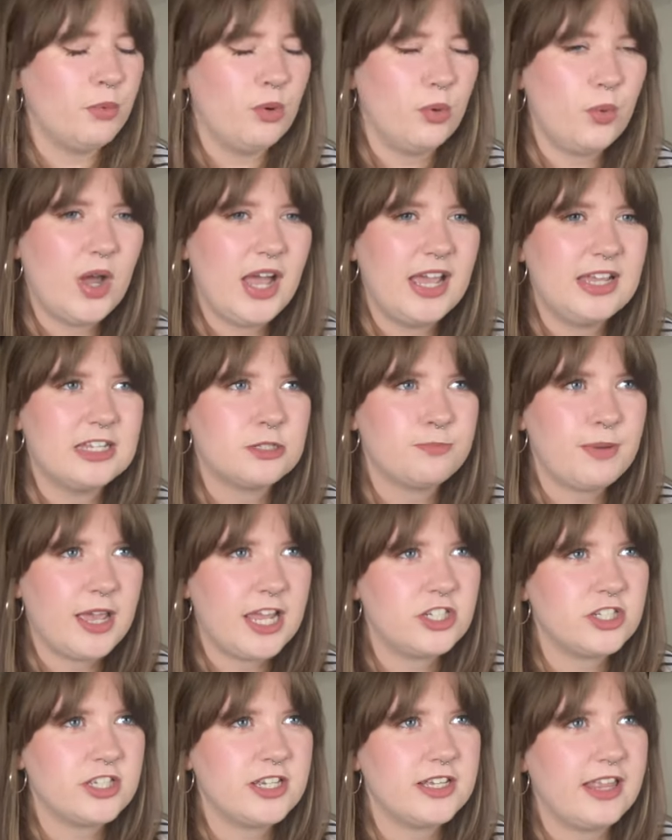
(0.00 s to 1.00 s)
But what I
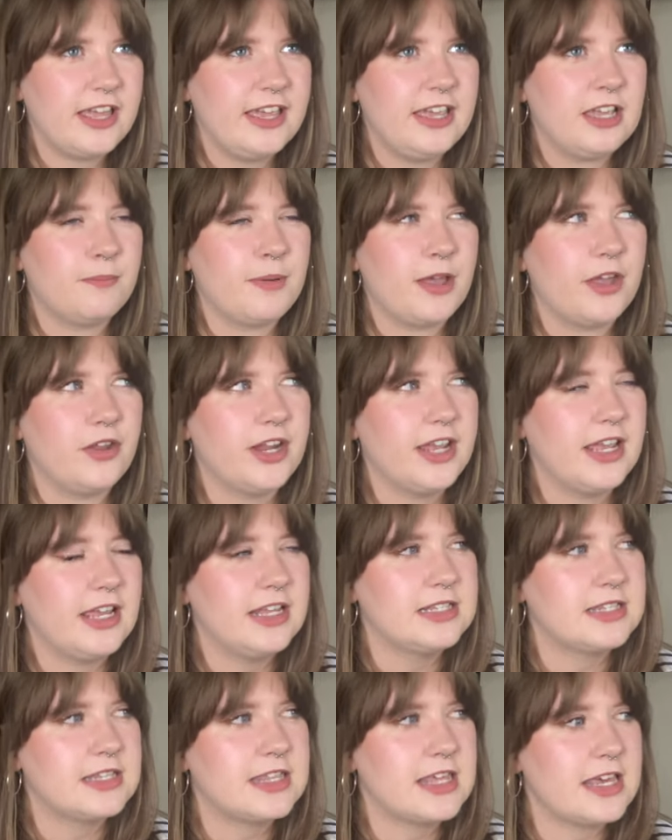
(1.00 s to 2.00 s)
especially like about it
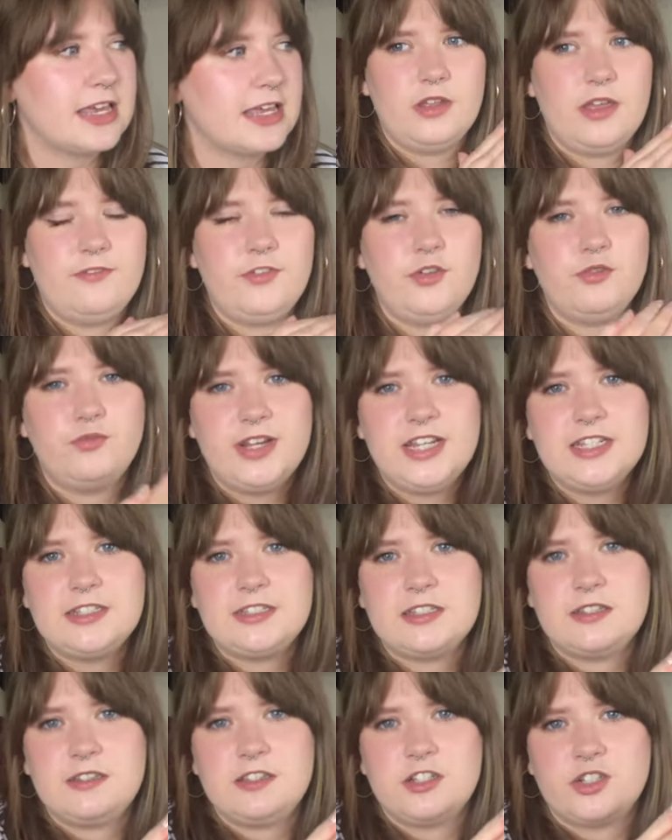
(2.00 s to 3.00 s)
is that if you read
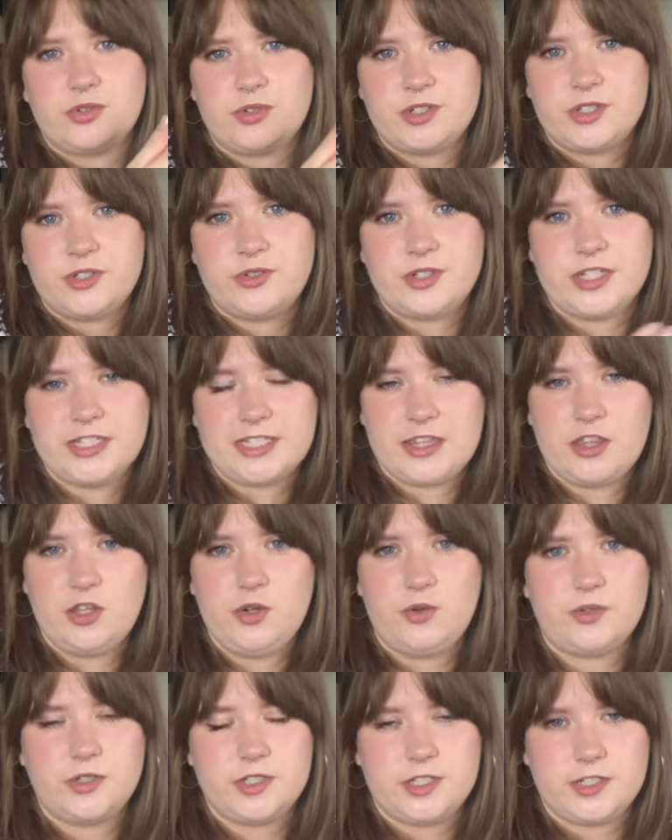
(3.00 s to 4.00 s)
the short stories in the
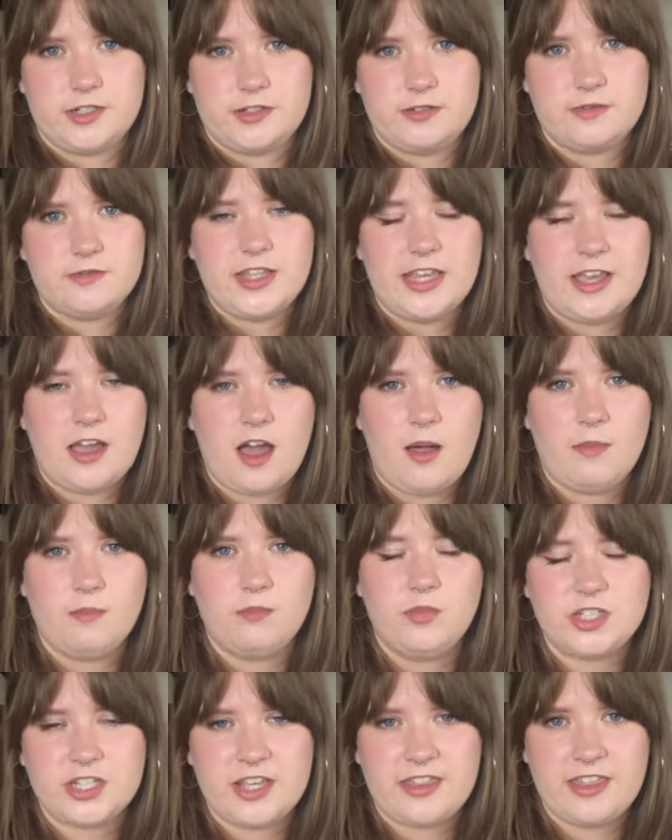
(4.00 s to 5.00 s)
order they come,
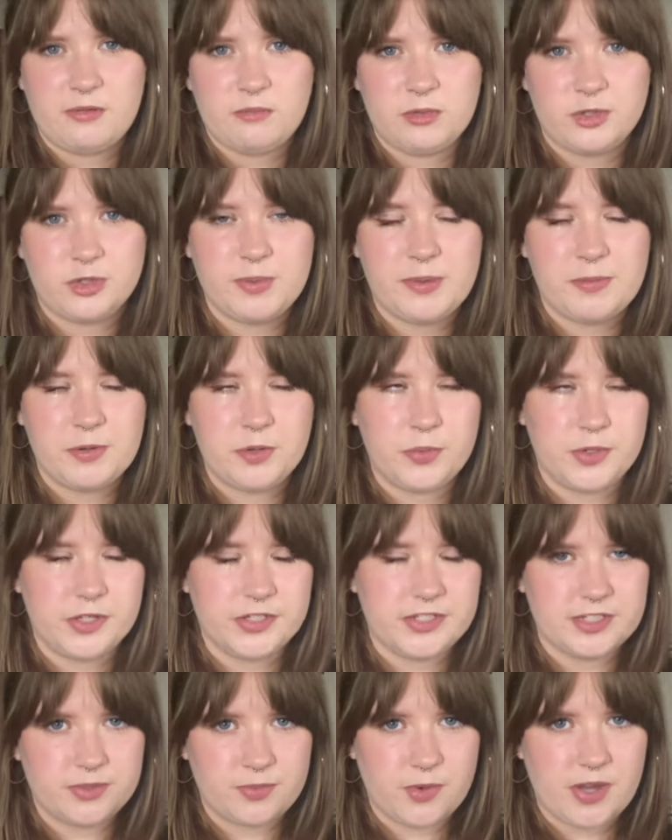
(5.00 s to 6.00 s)
which I think most people
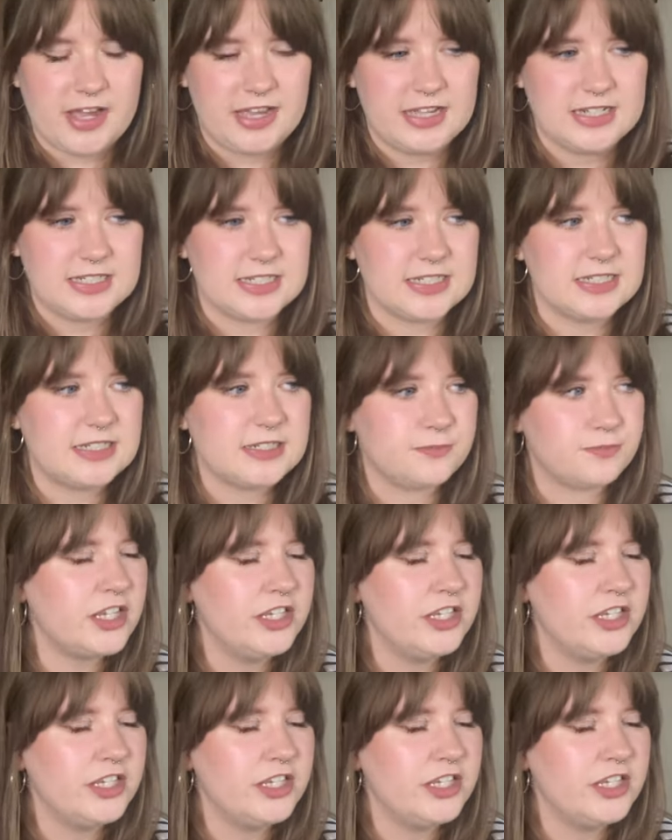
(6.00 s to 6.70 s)
would, is what I did,